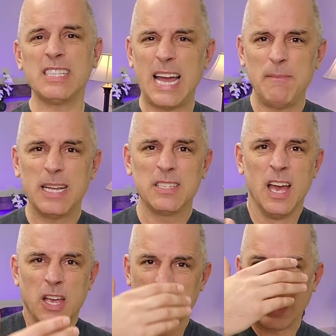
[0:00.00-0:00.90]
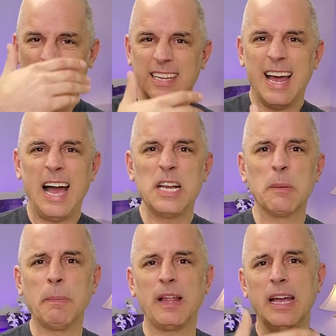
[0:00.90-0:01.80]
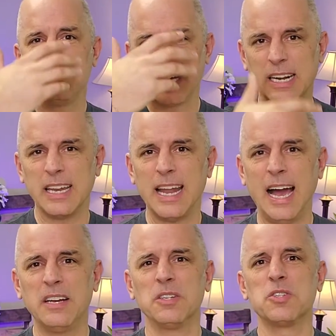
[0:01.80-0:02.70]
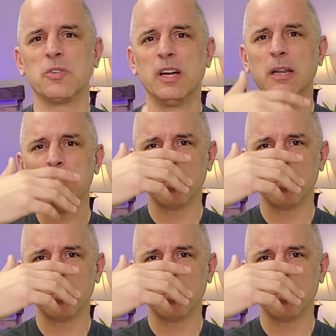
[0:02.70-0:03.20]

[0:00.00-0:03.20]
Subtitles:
That means you got to deny your plans. You got to deny your dreams.